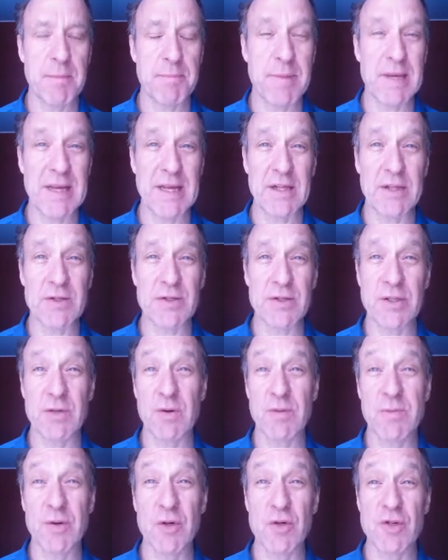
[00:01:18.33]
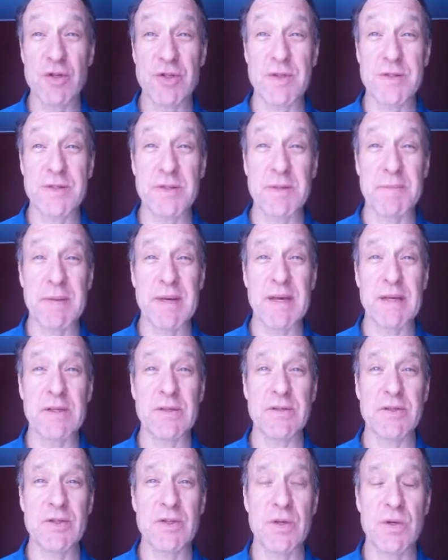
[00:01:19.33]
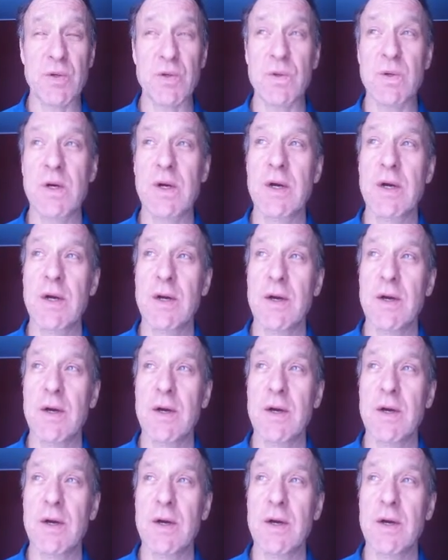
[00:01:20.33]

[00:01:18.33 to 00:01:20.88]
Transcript: appeals to emotions, appeals to